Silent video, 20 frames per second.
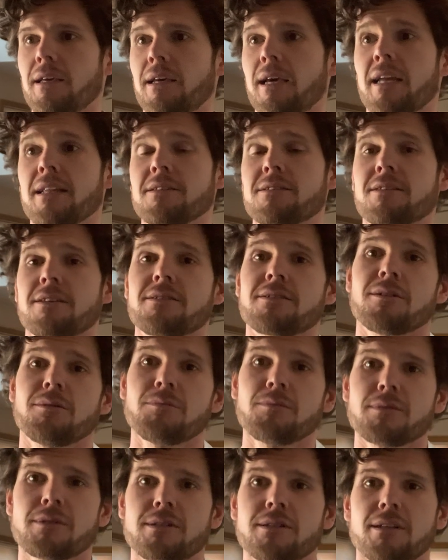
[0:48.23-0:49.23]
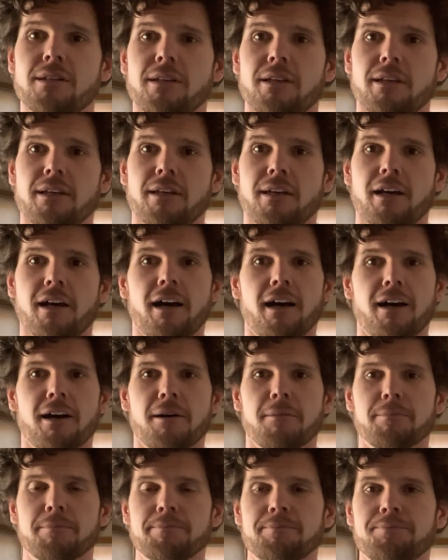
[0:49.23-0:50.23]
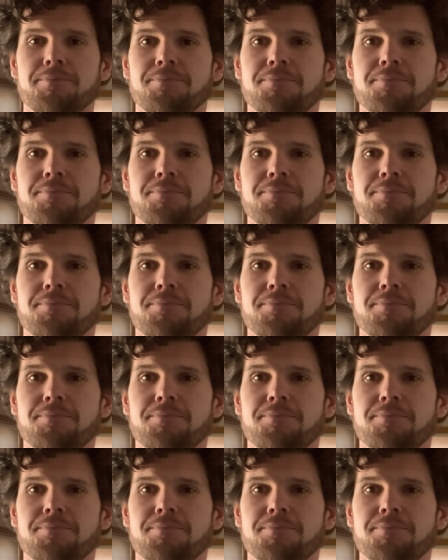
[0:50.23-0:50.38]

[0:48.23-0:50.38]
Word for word: and systems. Um,